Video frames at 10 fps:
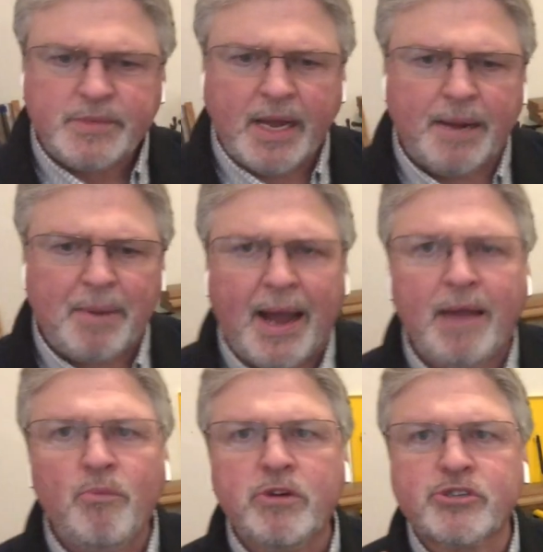Um, I
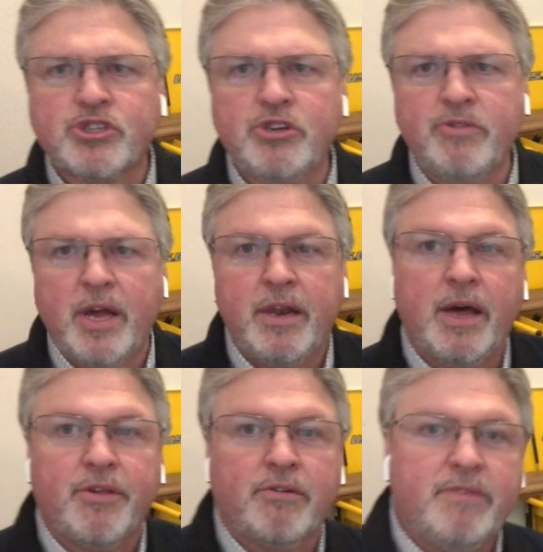will shoot
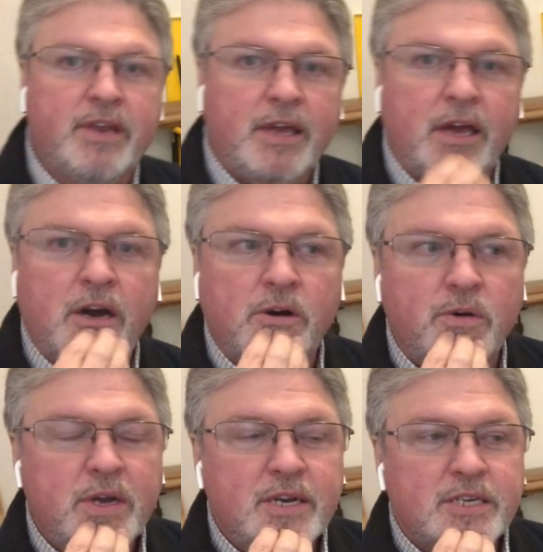another video
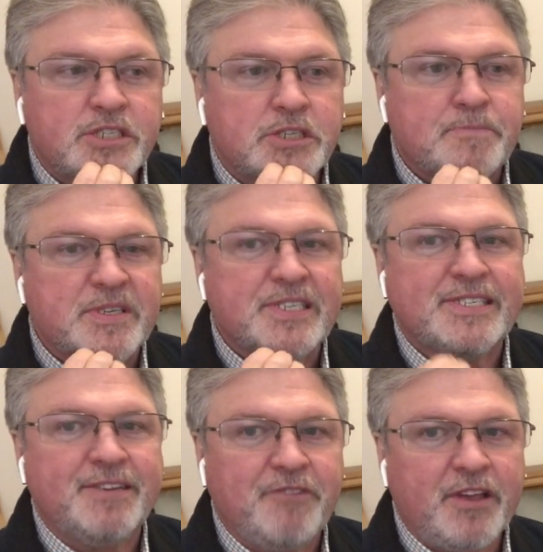
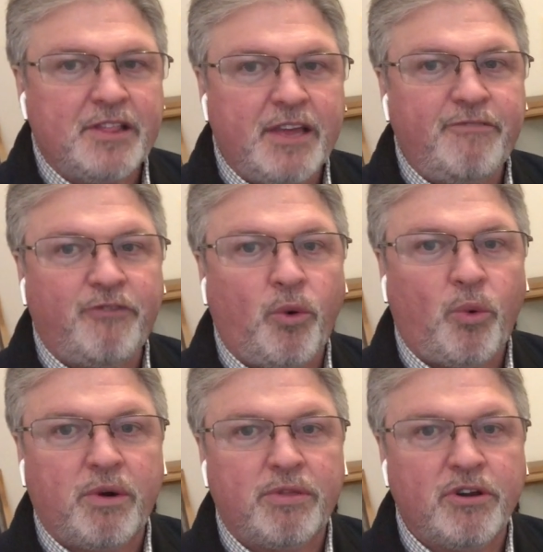specifically
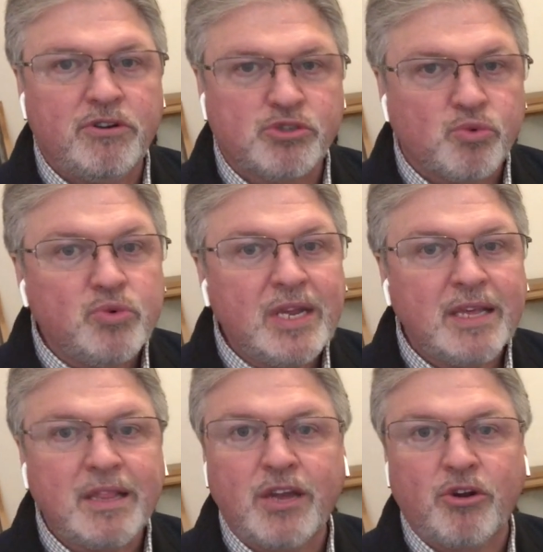for those
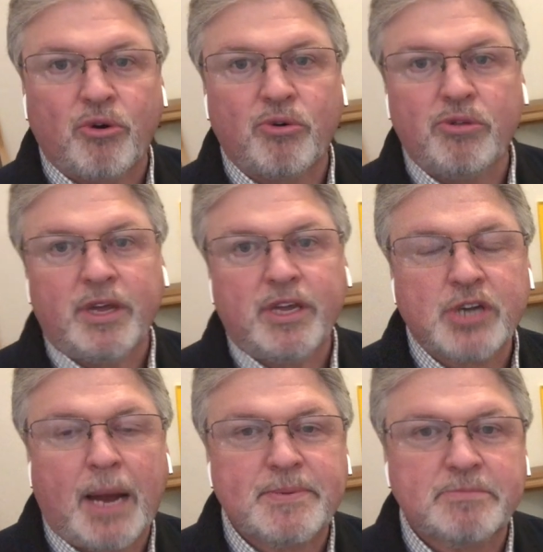really early
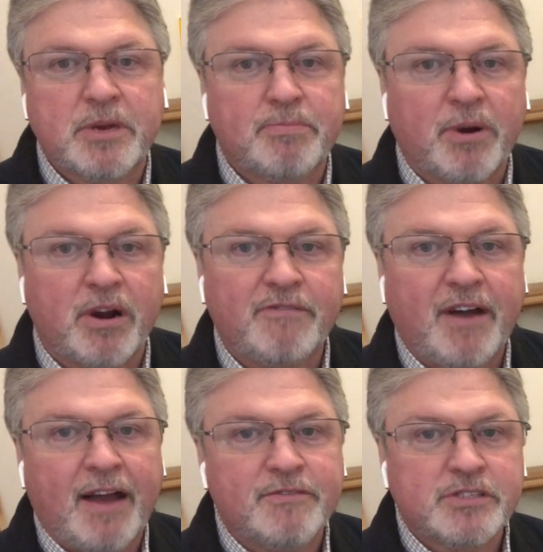Shopsmith Mark
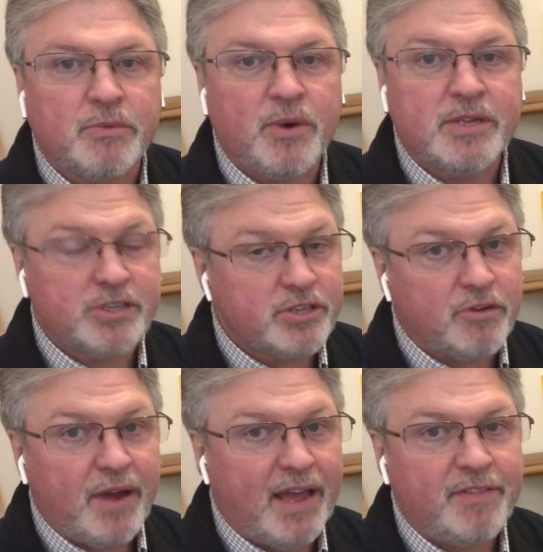fives, the ones that
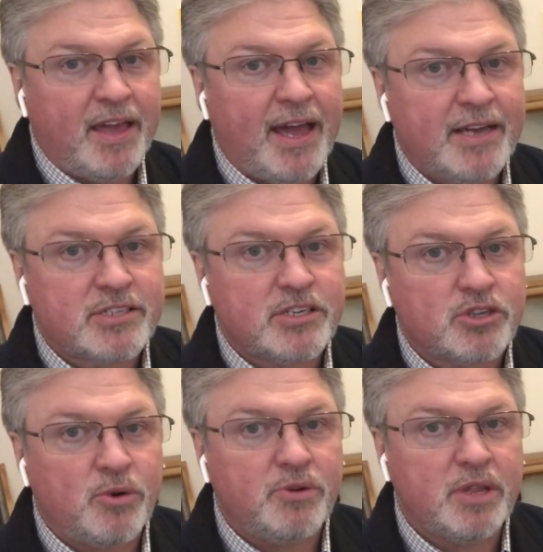don't have the access
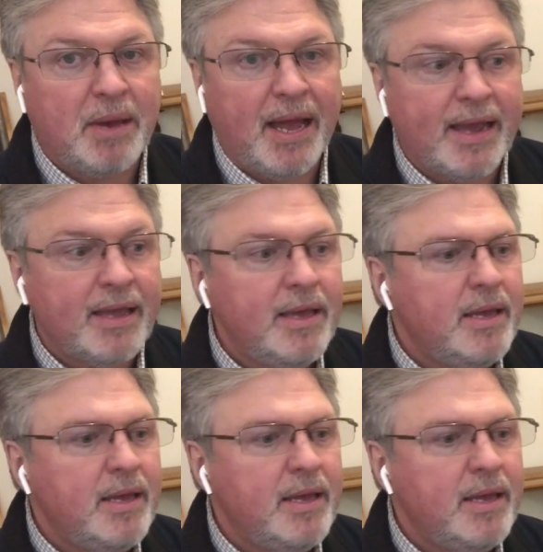hole in the back,